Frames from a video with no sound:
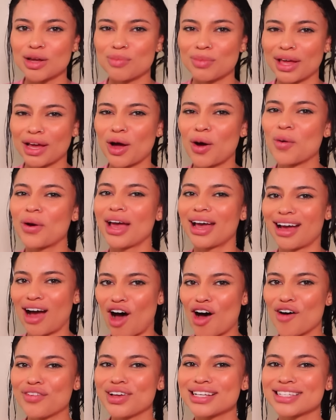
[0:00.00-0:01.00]
I'm like, okay,
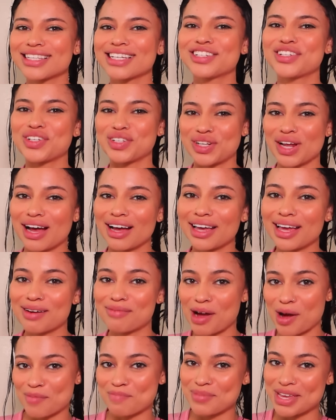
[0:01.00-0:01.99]
obviously she's talking
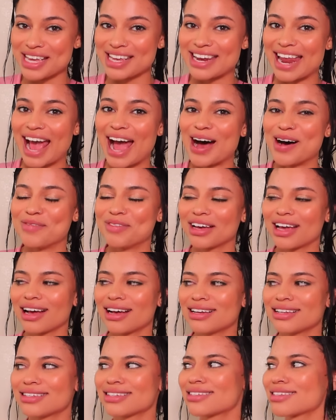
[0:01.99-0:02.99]
about me now
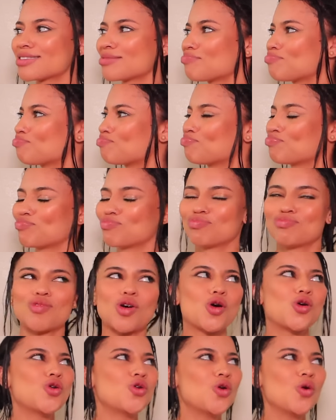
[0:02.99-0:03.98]
because
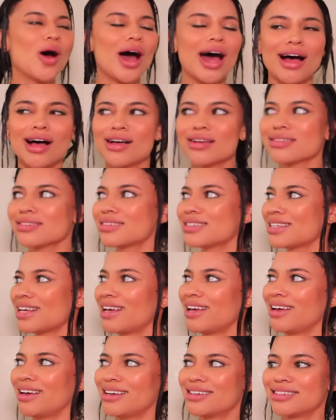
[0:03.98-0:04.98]
who else
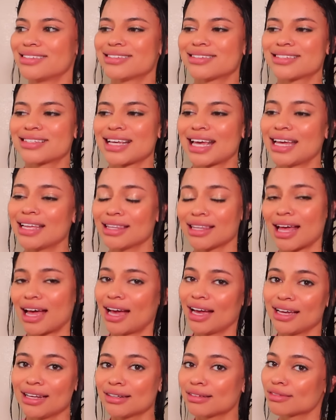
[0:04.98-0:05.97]
is in
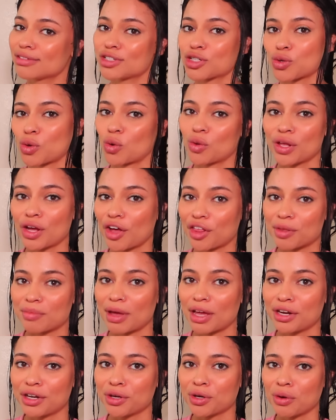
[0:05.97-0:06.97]
line scrolling on the
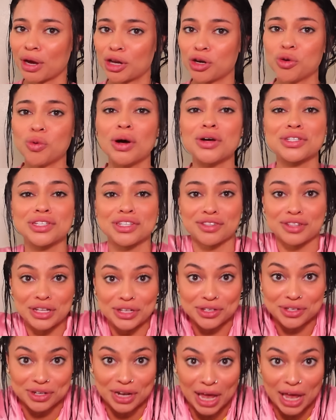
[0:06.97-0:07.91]
menu and who else is this